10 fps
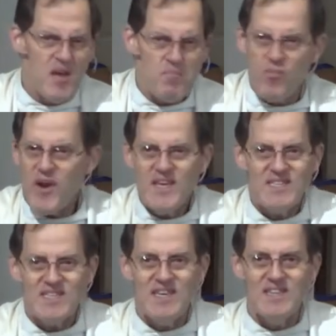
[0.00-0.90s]

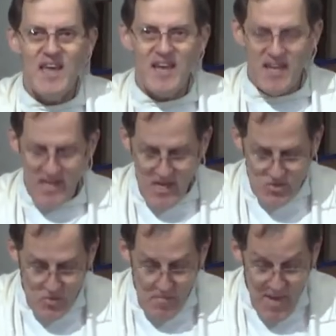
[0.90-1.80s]
breaks in like a
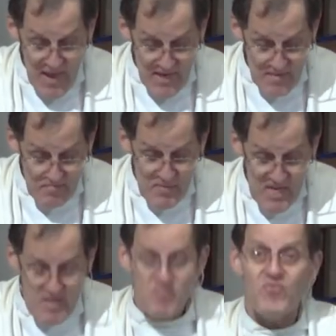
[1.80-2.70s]
dramatic
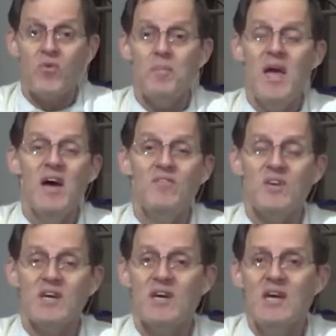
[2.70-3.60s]
beam from heaven,
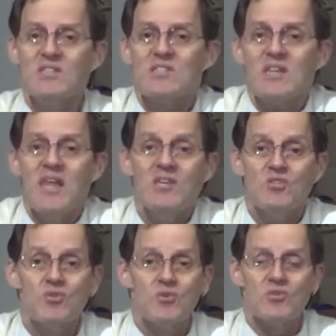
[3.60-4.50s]
a
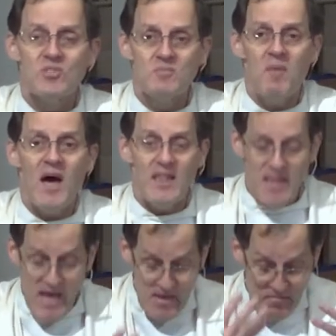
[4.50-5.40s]
celestial
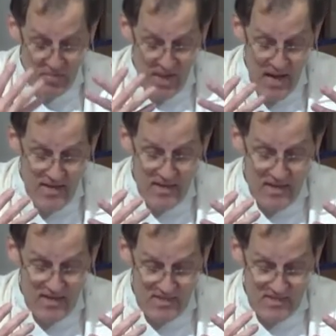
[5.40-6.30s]
spotlight blinding
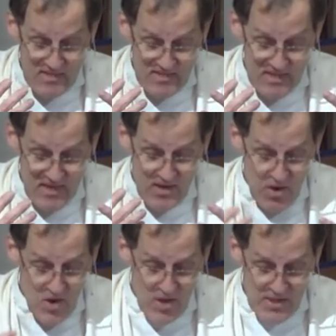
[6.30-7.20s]
us in
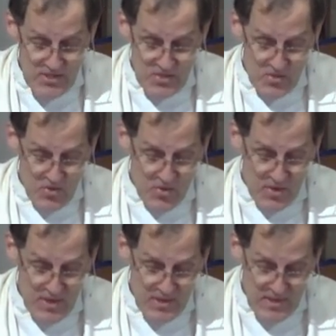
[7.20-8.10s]
all its
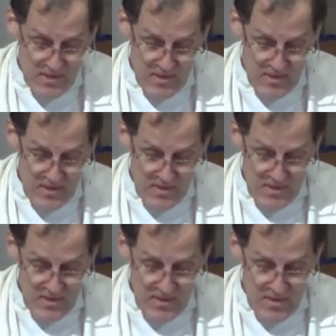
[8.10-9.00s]
glory.
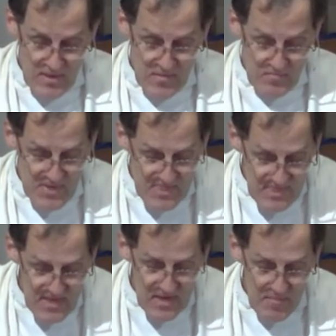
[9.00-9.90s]
But
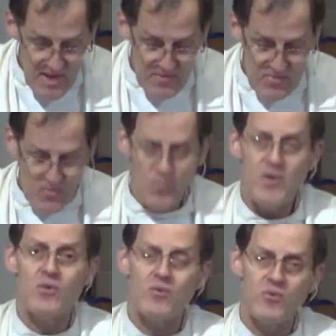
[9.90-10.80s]
think about the
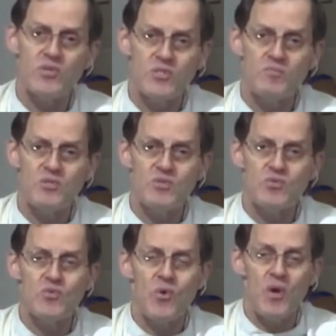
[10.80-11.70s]
real Christmas
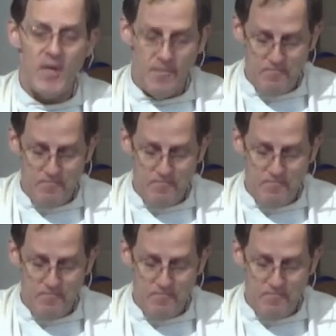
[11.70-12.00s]
story.